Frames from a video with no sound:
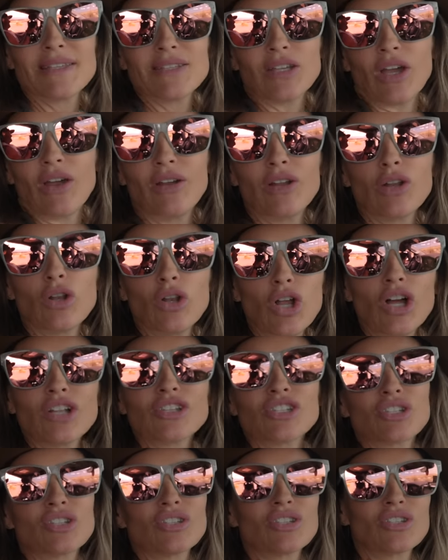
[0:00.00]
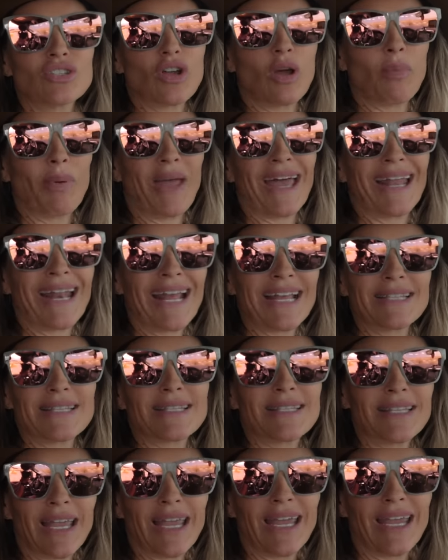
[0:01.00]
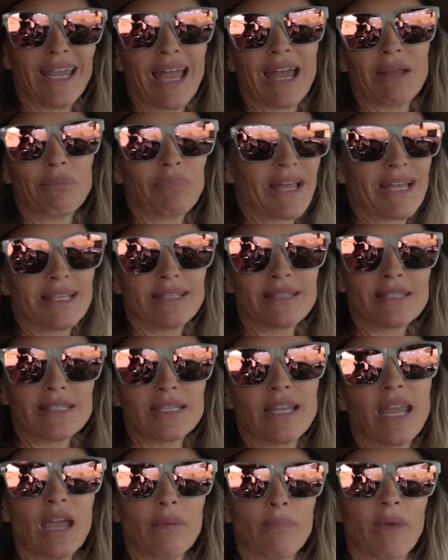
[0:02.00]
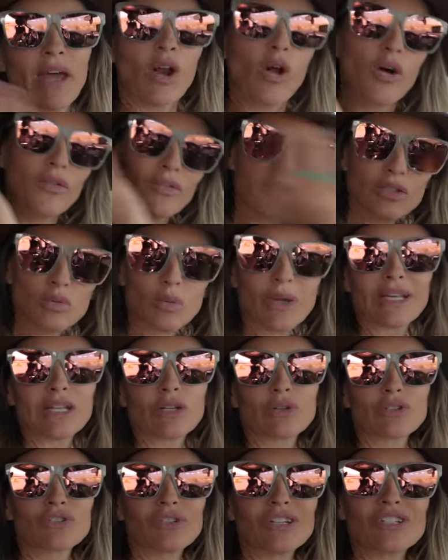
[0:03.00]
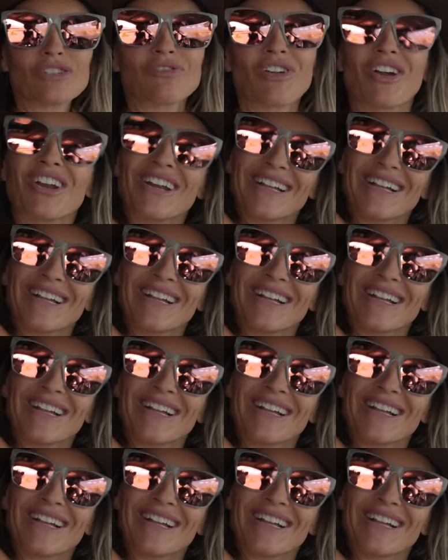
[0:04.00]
So lots to stop at and see and places to camp at on this one little stretch of road.